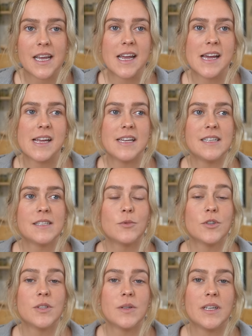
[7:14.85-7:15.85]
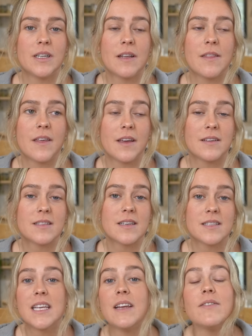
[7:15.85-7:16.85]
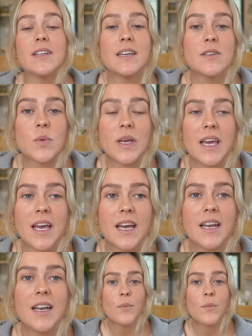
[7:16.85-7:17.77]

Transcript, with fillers: and we're doing things as safely as we can.